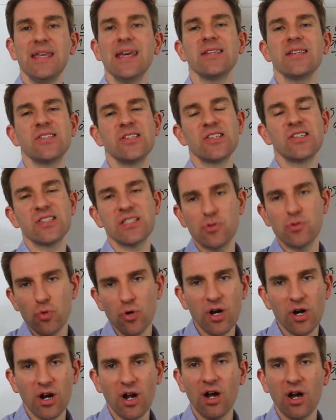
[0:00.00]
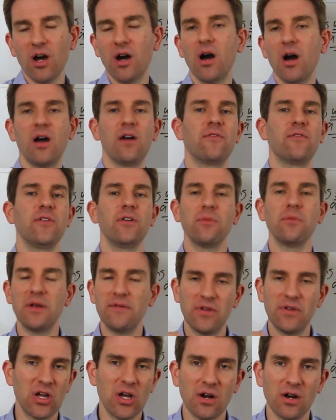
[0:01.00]
Yes, it's still going to hurt if you
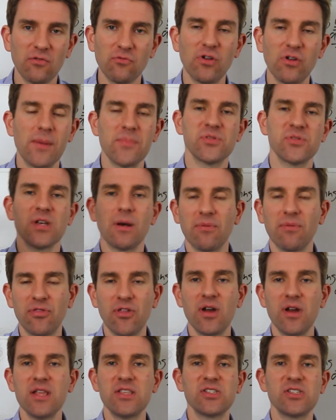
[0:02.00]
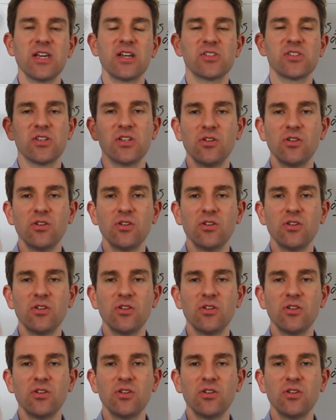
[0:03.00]
if it kind of rips up 30 ticks